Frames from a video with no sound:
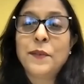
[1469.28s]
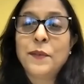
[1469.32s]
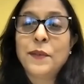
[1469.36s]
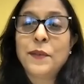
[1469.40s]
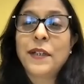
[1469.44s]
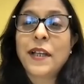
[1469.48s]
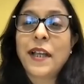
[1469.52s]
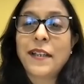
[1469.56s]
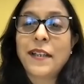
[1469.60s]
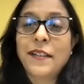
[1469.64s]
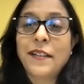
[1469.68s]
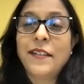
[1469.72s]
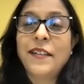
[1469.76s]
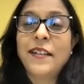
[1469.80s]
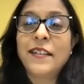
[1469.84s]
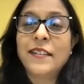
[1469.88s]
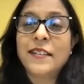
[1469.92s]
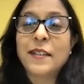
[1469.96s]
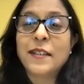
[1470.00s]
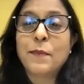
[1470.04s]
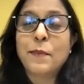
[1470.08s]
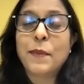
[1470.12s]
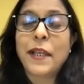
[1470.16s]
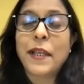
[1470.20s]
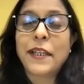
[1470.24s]
candidates
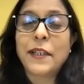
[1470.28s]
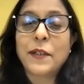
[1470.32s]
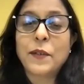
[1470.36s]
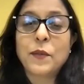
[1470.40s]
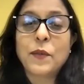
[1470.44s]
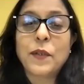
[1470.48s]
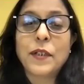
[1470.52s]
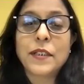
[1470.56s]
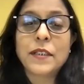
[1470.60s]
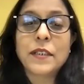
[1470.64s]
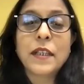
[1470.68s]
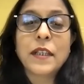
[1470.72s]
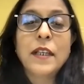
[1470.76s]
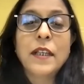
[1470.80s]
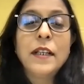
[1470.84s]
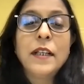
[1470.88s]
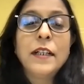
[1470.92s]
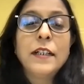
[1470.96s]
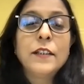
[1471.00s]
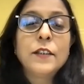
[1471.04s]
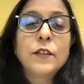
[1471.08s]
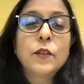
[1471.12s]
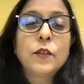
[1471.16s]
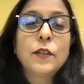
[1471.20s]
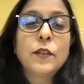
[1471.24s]
applying to us.
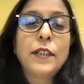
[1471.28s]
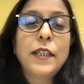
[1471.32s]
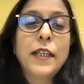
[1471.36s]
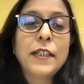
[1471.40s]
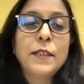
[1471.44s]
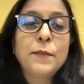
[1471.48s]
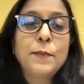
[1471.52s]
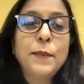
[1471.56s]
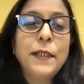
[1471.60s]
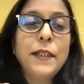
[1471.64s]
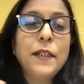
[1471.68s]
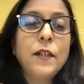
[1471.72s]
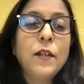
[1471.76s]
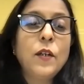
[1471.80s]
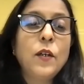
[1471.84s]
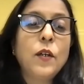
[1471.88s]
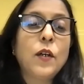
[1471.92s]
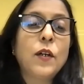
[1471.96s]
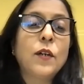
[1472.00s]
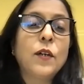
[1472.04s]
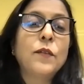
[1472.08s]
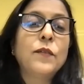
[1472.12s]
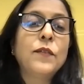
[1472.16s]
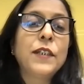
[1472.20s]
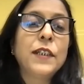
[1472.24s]
So there's been a
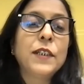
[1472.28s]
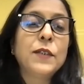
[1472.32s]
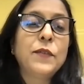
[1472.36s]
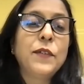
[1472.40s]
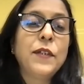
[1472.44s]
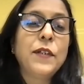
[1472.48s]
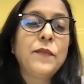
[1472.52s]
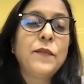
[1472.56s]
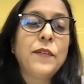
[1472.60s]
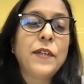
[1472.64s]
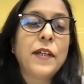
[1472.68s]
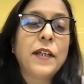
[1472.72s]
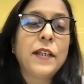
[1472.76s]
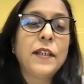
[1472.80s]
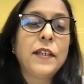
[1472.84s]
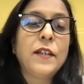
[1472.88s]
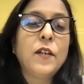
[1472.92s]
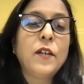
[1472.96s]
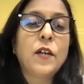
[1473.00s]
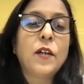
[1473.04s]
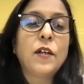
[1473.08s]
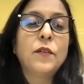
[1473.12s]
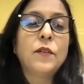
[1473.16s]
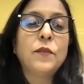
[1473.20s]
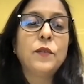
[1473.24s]
lot of things we have done, a
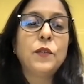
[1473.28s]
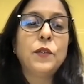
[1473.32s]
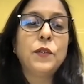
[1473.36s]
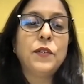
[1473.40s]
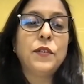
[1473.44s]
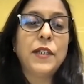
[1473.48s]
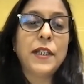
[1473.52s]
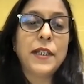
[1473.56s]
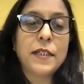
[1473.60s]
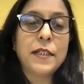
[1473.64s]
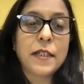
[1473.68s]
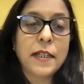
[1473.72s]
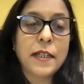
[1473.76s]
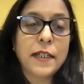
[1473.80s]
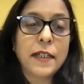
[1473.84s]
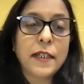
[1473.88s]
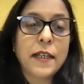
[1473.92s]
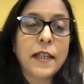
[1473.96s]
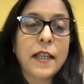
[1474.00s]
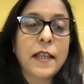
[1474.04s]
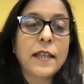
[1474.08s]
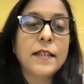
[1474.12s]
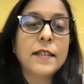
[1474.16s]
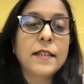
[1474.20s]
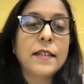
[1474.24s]
lot of data and
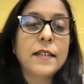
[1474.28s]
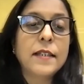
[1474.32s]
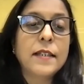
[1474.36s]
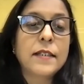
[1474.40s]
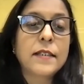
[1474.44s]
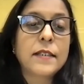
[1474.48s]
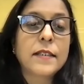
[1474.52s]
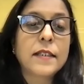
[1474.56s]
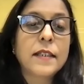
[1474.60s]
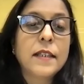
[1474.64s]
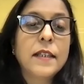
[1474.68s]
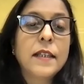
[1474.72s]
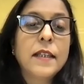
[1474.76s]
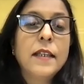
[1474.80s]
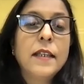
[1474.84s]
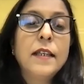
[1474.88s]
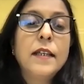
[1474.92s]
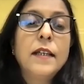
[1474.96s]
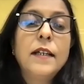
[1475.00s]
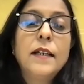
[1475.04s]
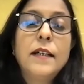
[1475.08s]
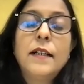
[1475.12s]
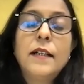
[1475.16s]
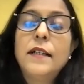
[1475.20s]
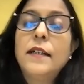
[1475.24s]
analytics
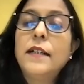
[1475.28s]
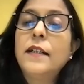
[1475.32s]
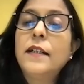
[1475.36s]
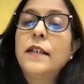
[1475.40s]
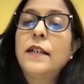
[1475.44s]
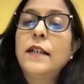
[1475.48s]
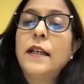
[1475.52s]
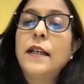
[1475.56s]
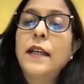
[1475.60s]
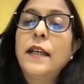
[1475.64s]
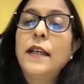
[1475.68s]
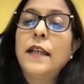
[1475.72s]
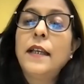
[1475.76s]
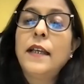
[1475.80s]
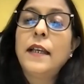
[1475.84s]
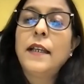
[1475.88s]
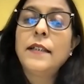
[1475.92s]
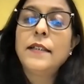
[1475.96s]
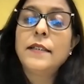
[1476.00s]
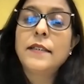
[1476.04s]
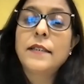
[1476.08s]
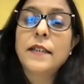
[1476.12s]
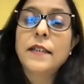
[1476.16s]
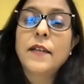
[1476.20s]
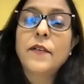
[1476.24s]

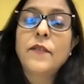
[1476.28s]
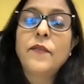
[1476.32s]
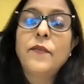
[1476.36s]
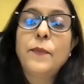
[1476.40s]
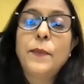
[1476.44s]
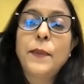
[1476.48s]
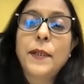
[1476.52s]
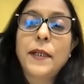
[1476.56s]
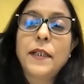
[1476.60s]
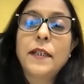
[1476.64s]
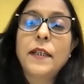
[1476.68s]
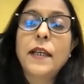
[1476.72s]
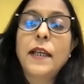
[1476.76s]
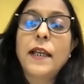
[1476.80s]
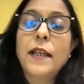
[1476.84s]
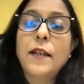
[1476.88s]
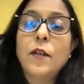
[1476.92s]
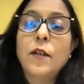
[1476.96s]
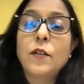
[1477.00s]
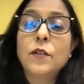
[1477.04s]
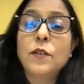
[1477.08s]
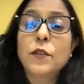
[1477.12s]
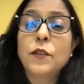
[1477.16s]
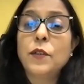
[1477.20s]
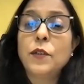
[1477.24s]
and stuff, and
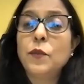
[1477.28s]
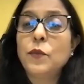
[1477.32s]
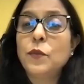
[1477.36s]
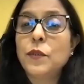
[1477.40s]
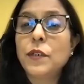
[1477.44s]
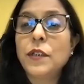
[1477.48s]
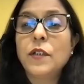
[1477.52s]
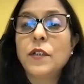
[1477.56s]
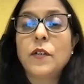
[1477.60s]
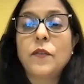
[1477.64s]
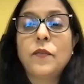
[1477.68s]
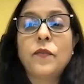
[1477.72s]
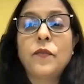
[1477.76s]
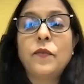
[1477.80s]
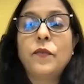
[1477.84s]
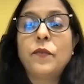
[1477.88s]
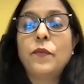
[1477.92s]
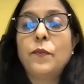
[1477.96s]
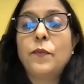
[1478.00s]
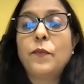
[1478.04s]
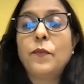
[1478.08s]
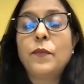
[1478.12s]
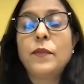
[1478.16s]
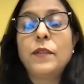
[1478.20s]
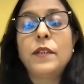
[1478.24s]
also using of
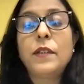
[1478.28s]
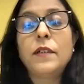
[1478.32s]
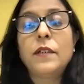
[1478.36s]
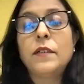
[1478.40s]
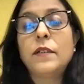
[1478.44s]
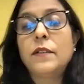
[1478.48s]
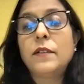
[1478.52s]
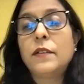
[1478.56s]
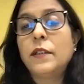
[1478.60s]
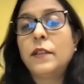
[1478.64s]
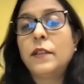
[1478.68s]
the,